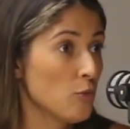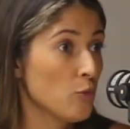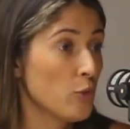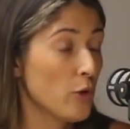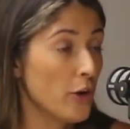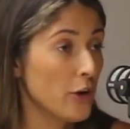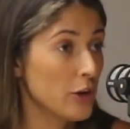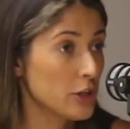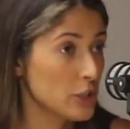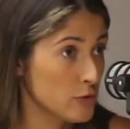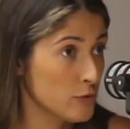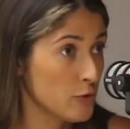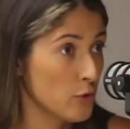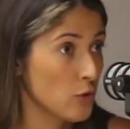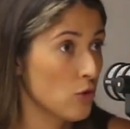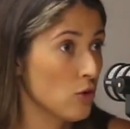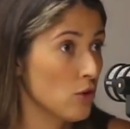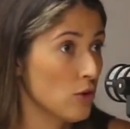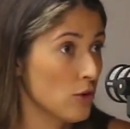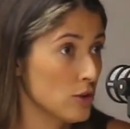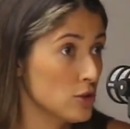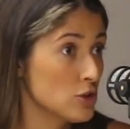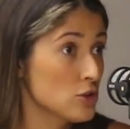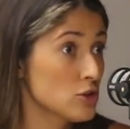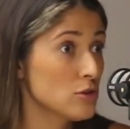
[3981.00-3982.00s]
worked
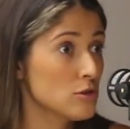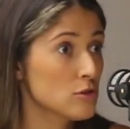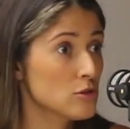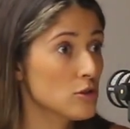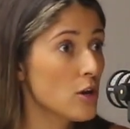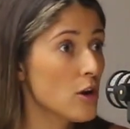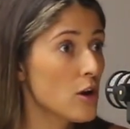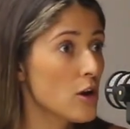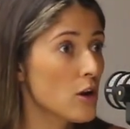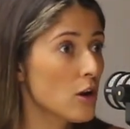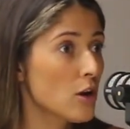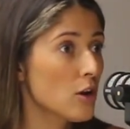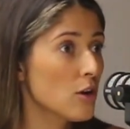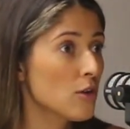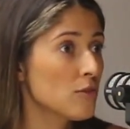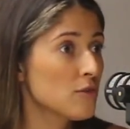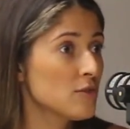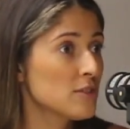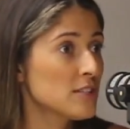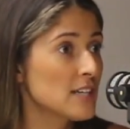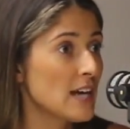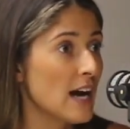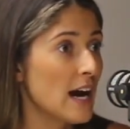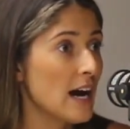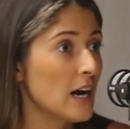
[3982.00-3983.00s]
for and
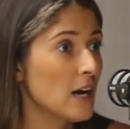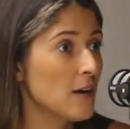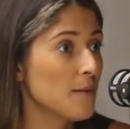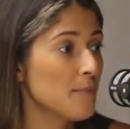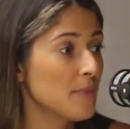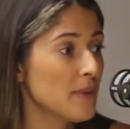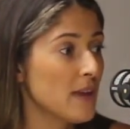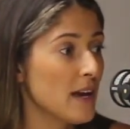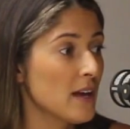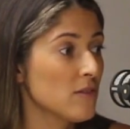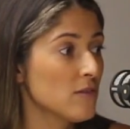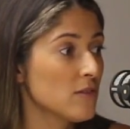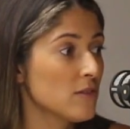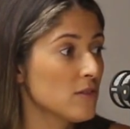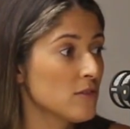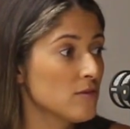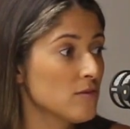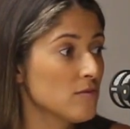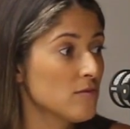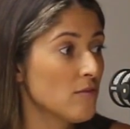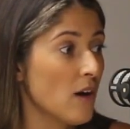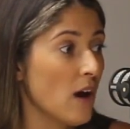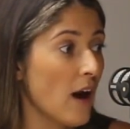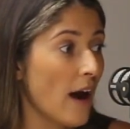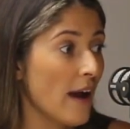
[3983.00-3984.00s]
deserved, and
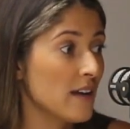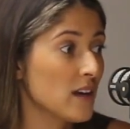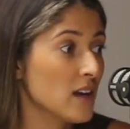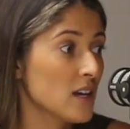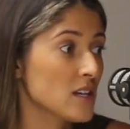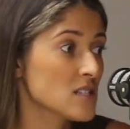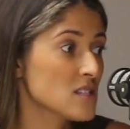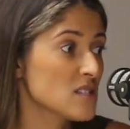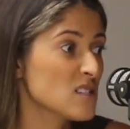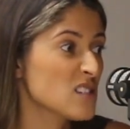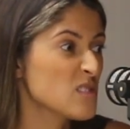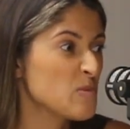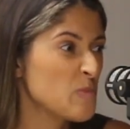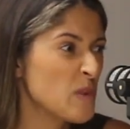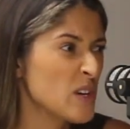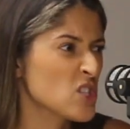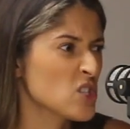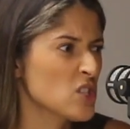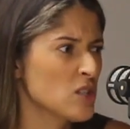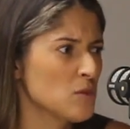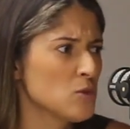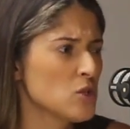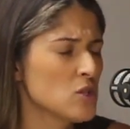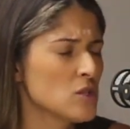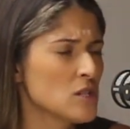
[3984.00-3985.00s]
I guess
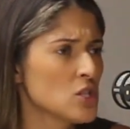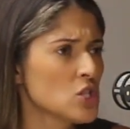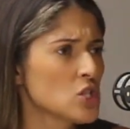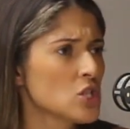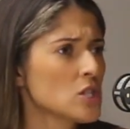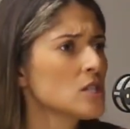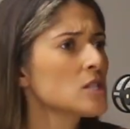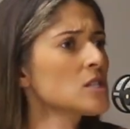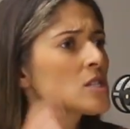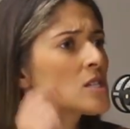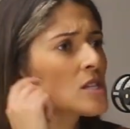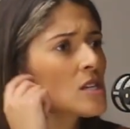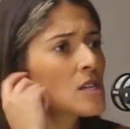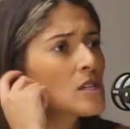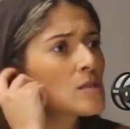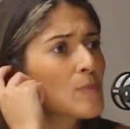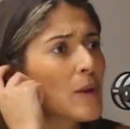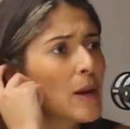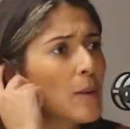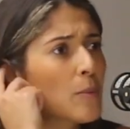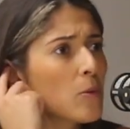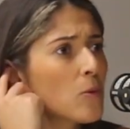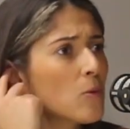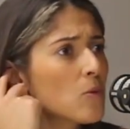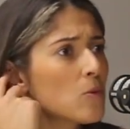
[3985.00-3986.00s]
especially musicians, because
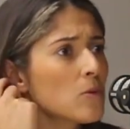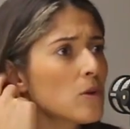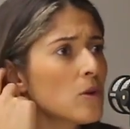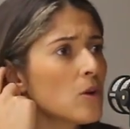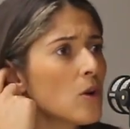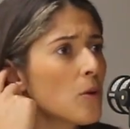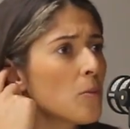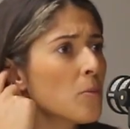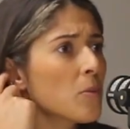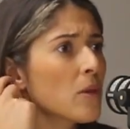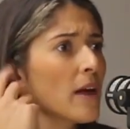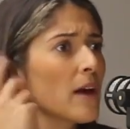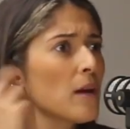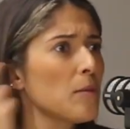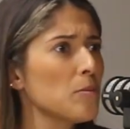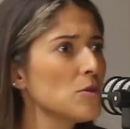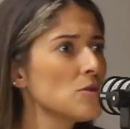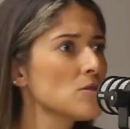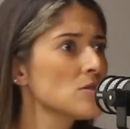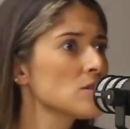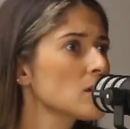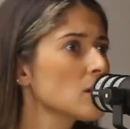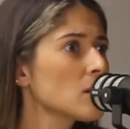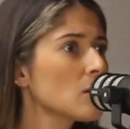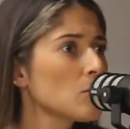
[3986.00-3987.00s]
people play
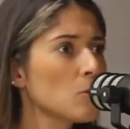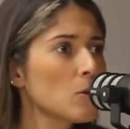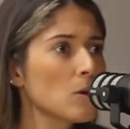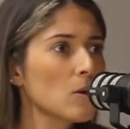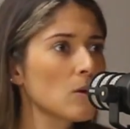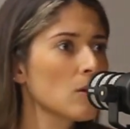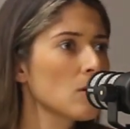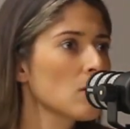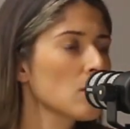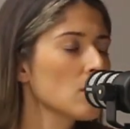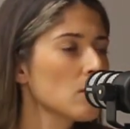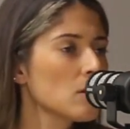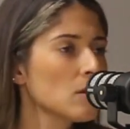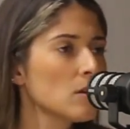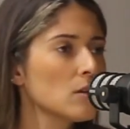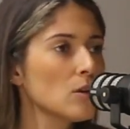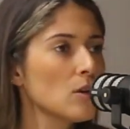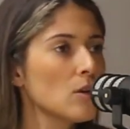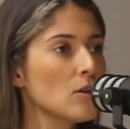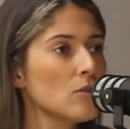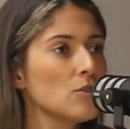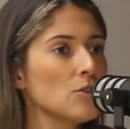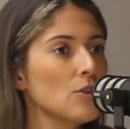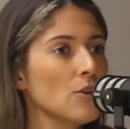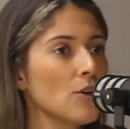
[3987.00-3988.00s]
music and whatnot, and
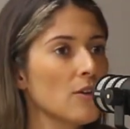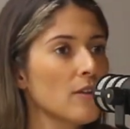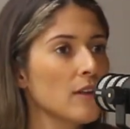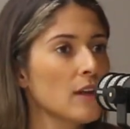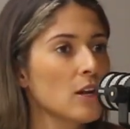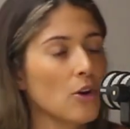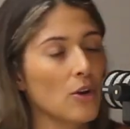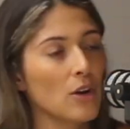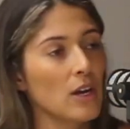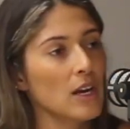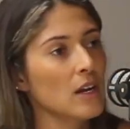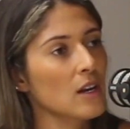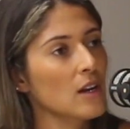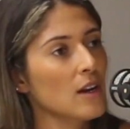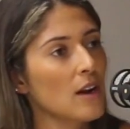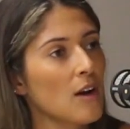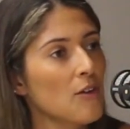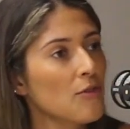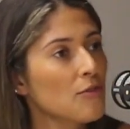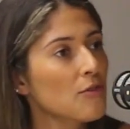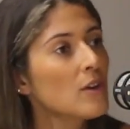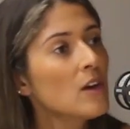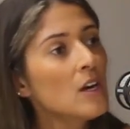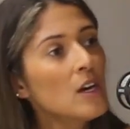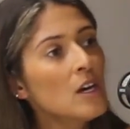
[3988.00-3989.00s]
they don't get
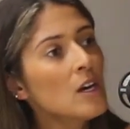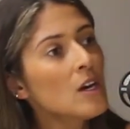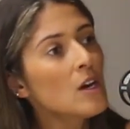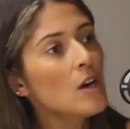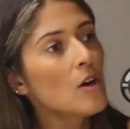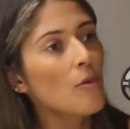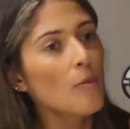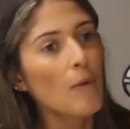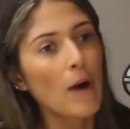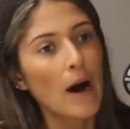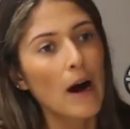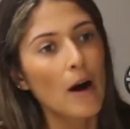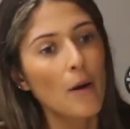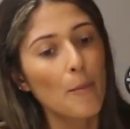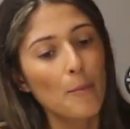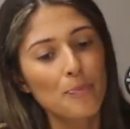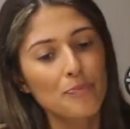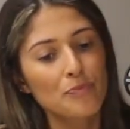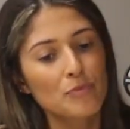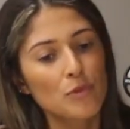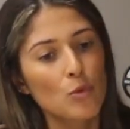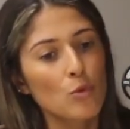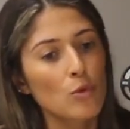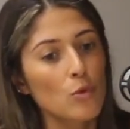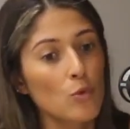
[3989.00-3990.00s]
enough
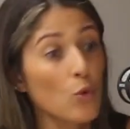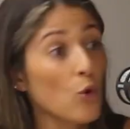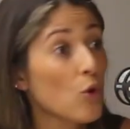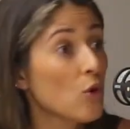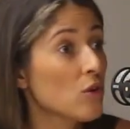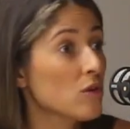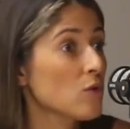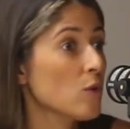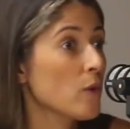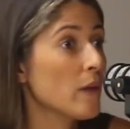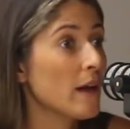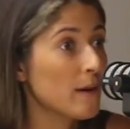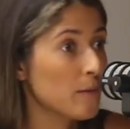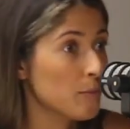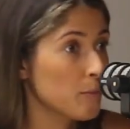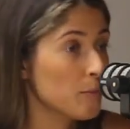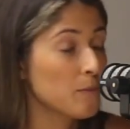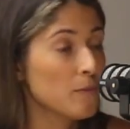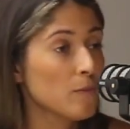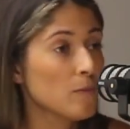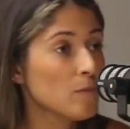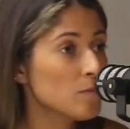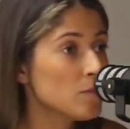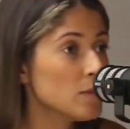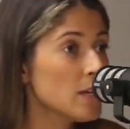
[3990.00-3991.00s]
reward or
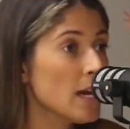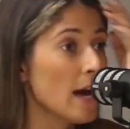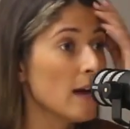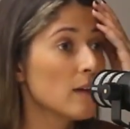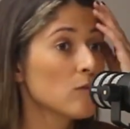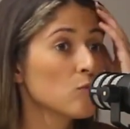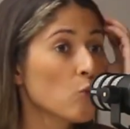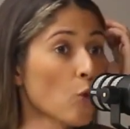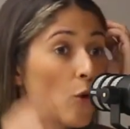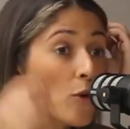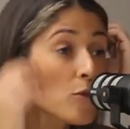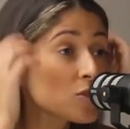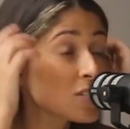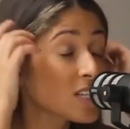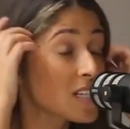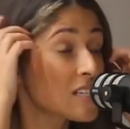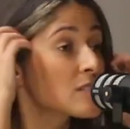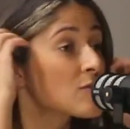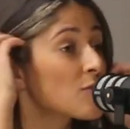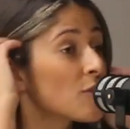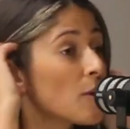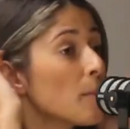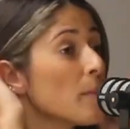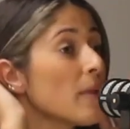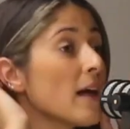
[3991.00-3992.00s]

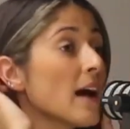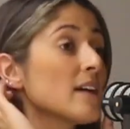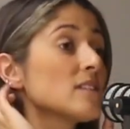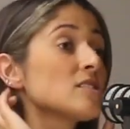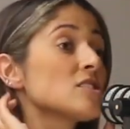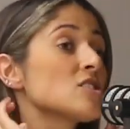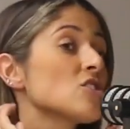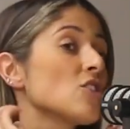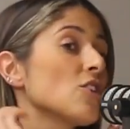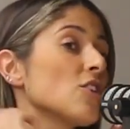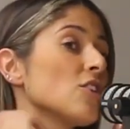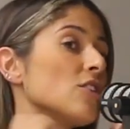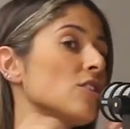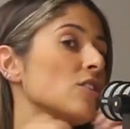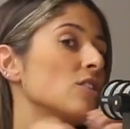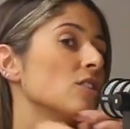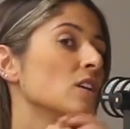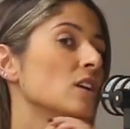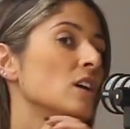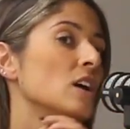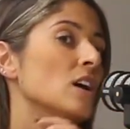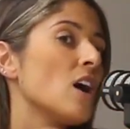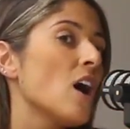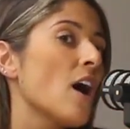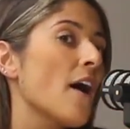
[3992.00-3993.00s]
royalties from that. So
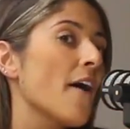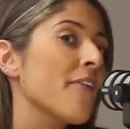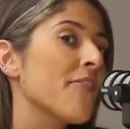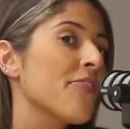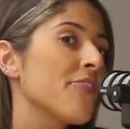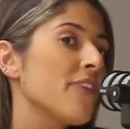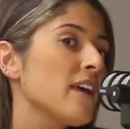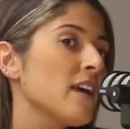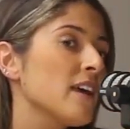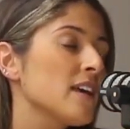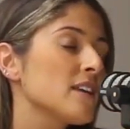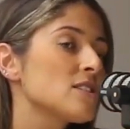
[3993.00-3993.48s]
I think